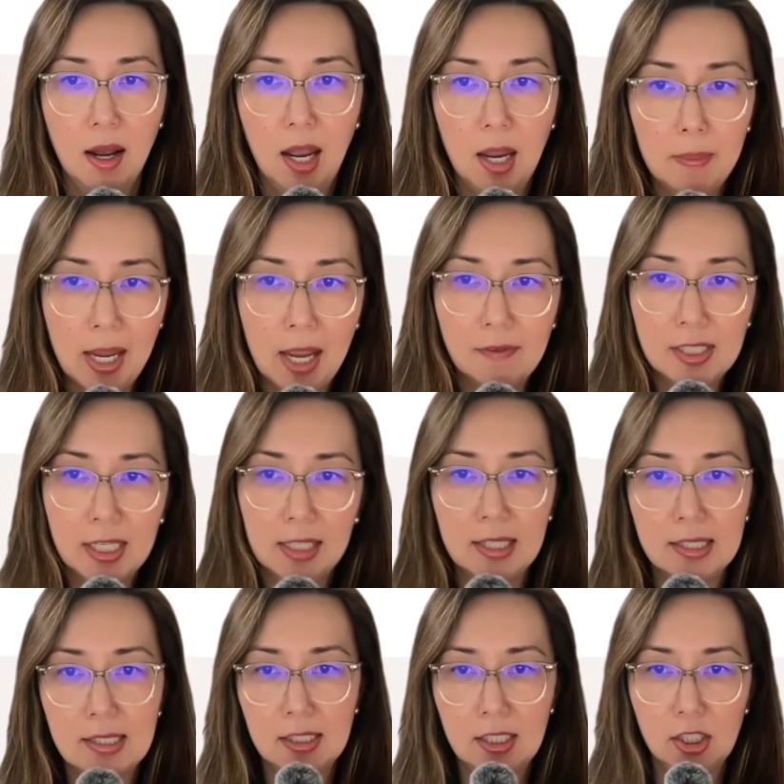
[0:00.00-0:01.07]
I may have to get
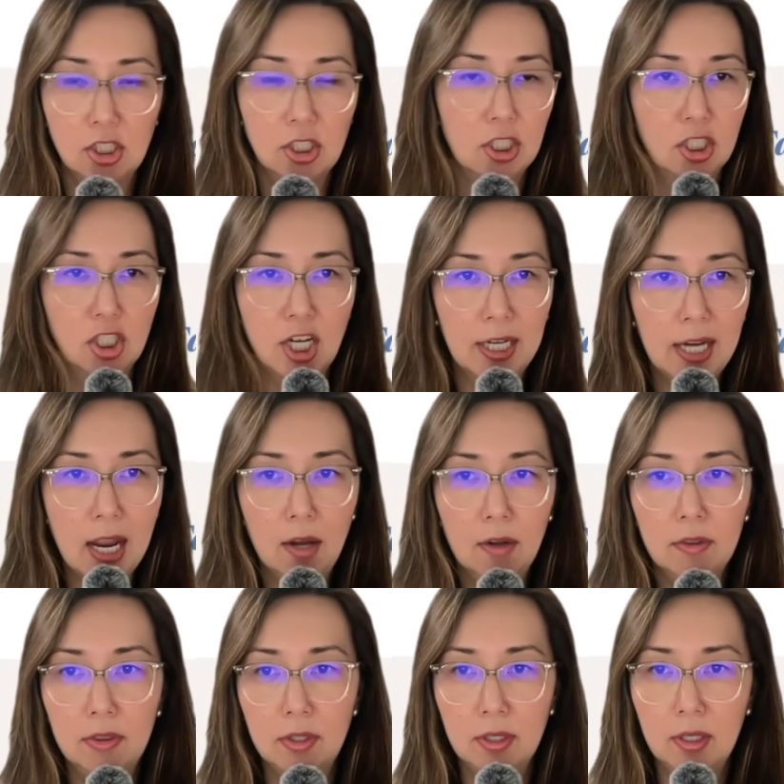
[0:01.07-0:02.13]
this to check
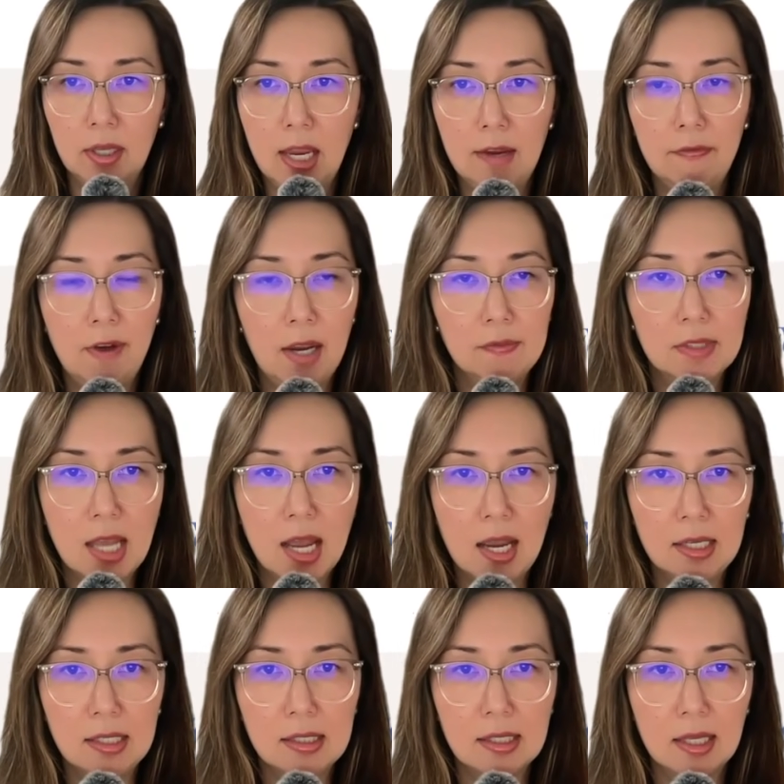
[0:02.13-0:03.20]
out the A5
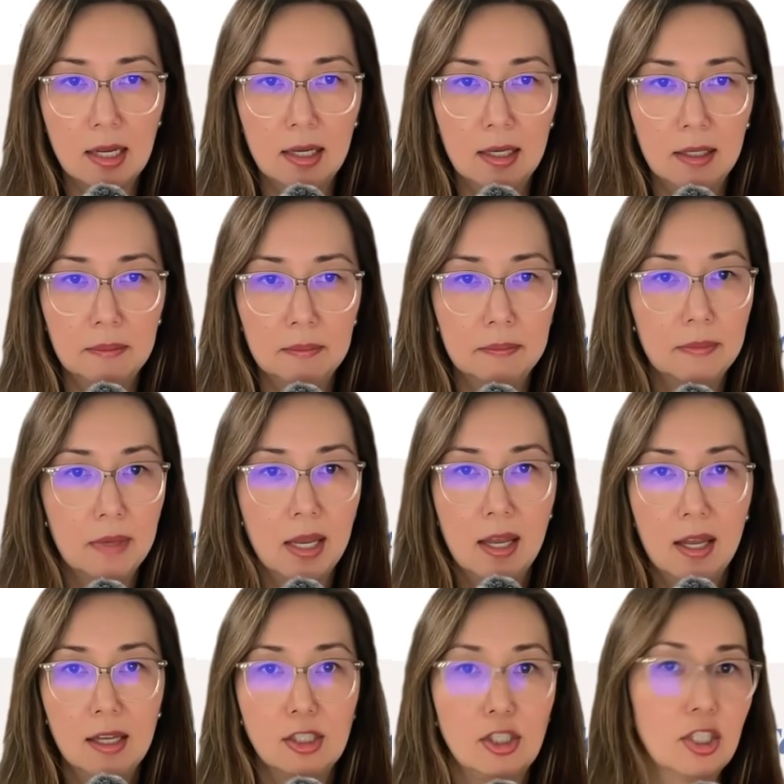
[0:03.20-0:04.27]
size,
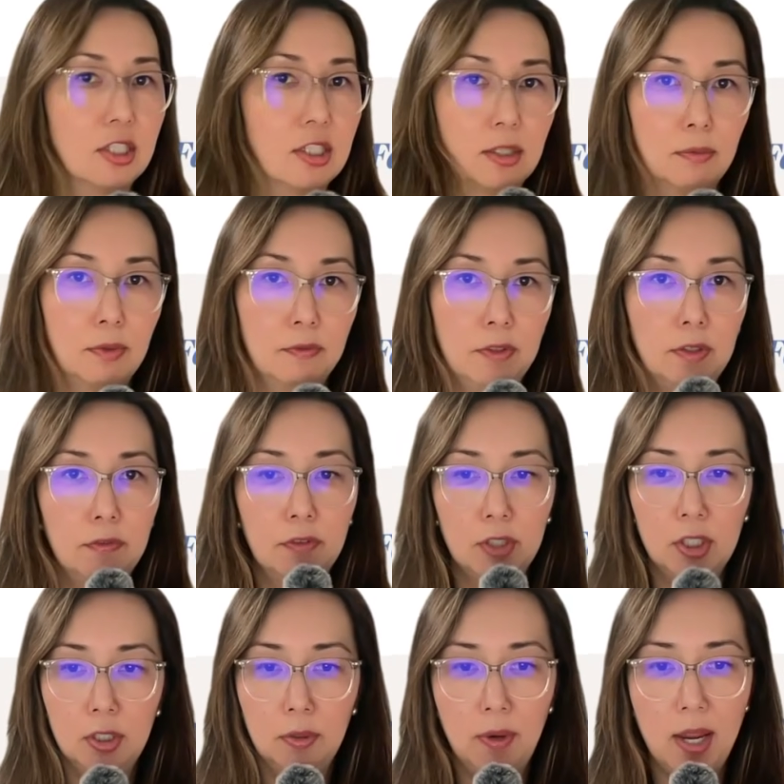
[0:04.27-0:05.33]
just to review for
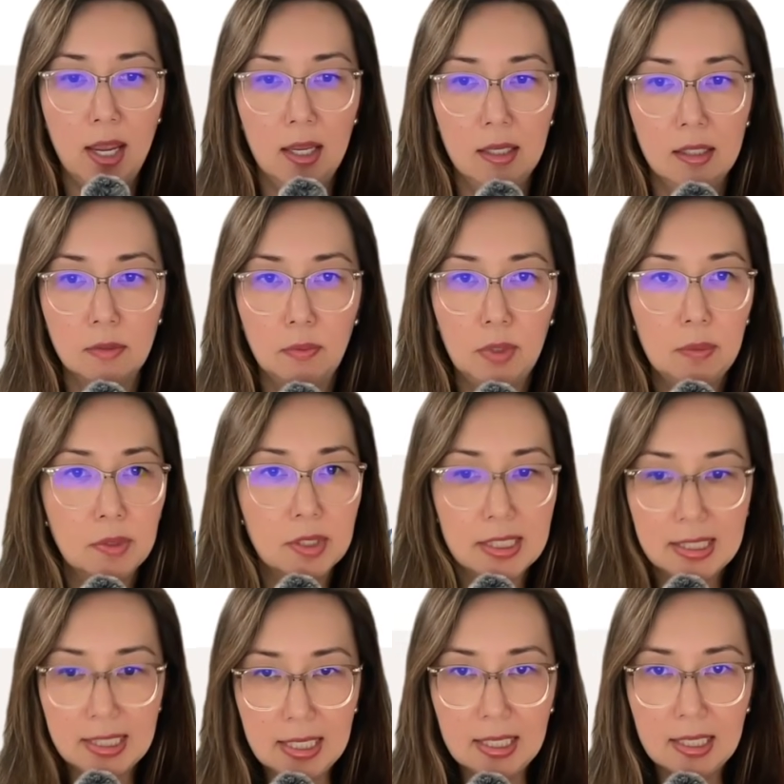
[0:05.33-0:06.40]
you, and we will
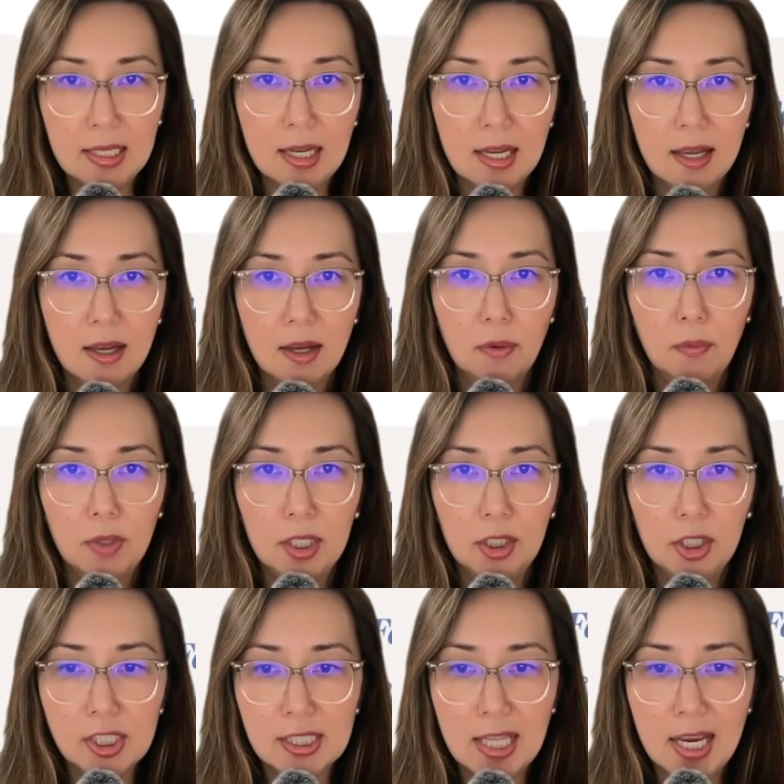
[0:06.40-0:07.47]
see what it
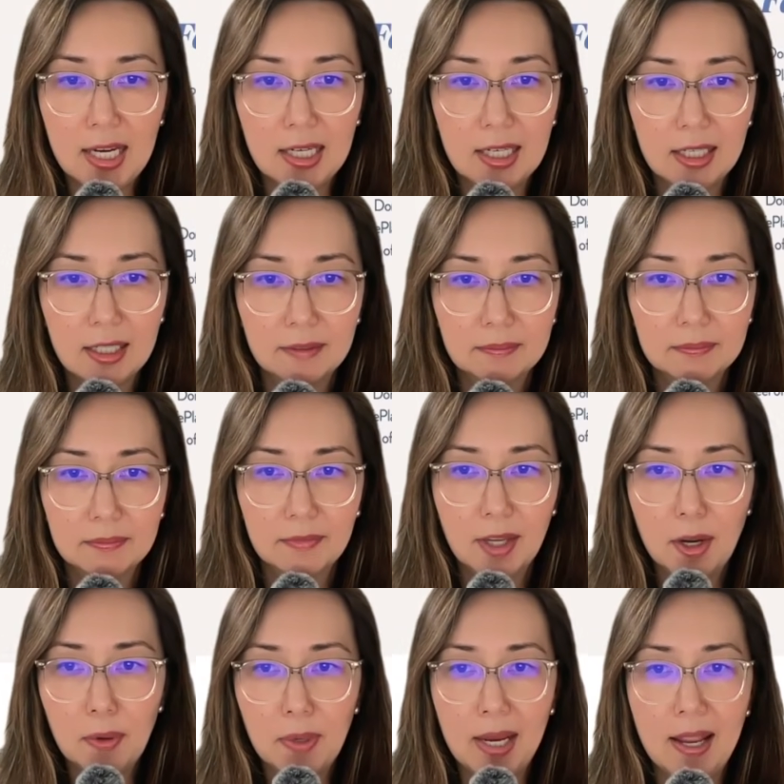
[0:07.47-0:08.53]
looks like.
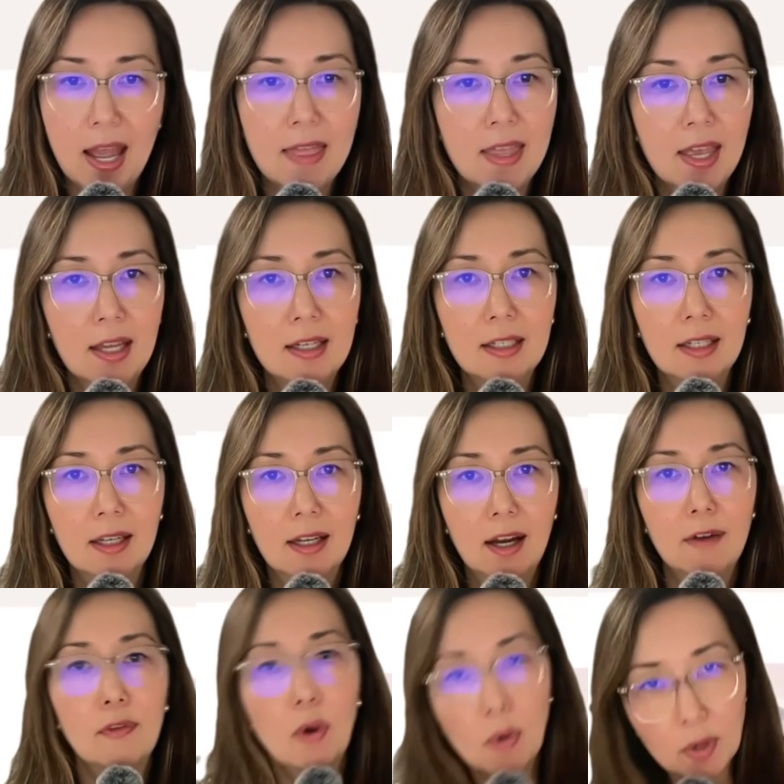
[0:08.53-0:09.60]
Okay, and then
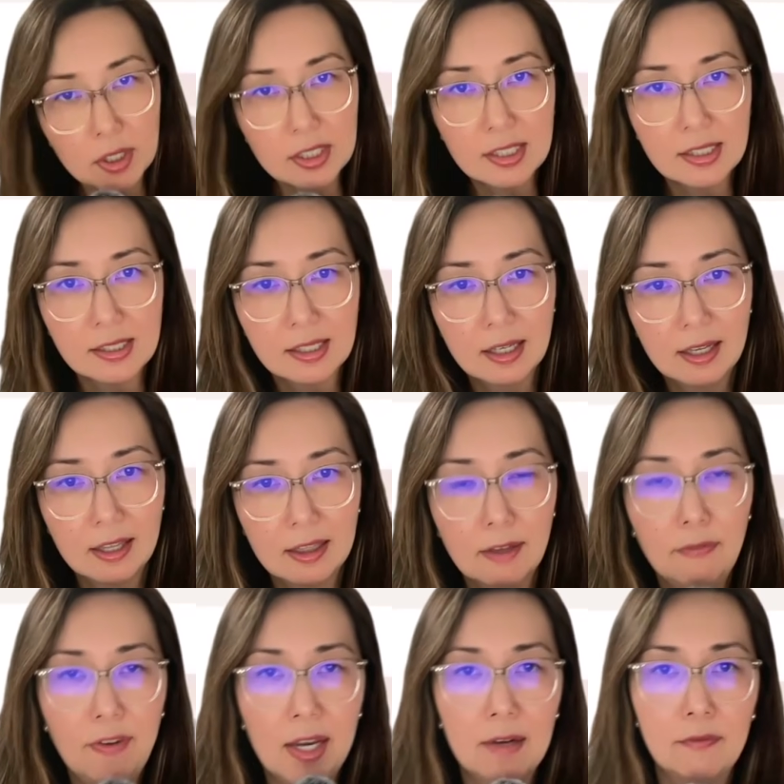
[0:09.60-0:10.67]
of course the
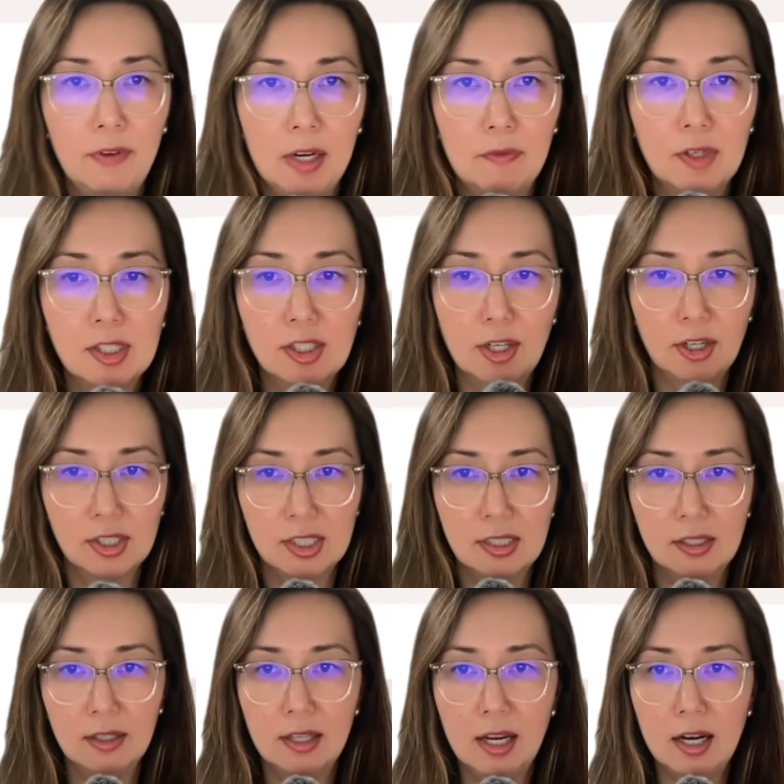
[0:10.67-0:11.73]
fan favorites are
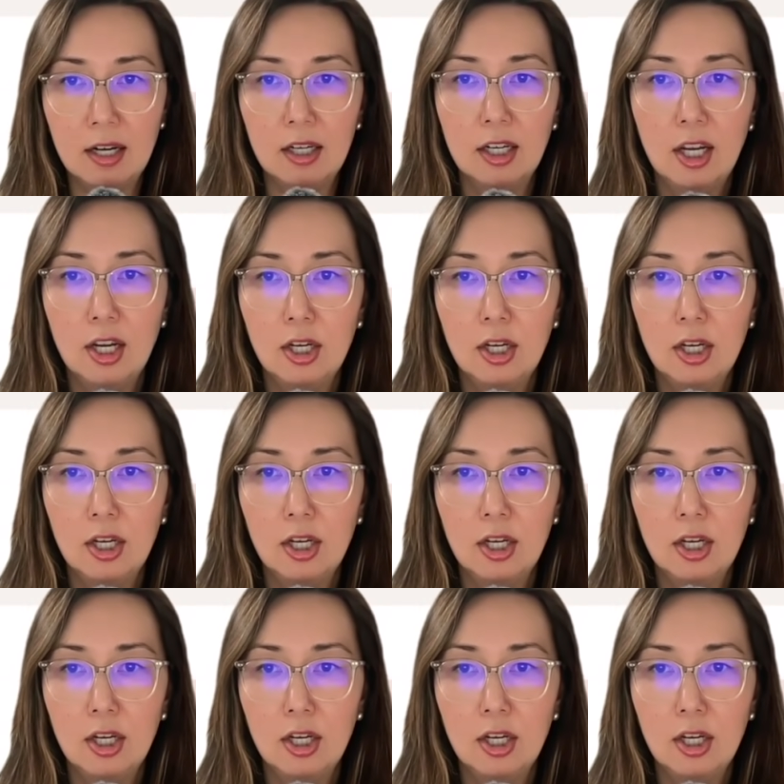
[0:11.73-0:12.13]
still there.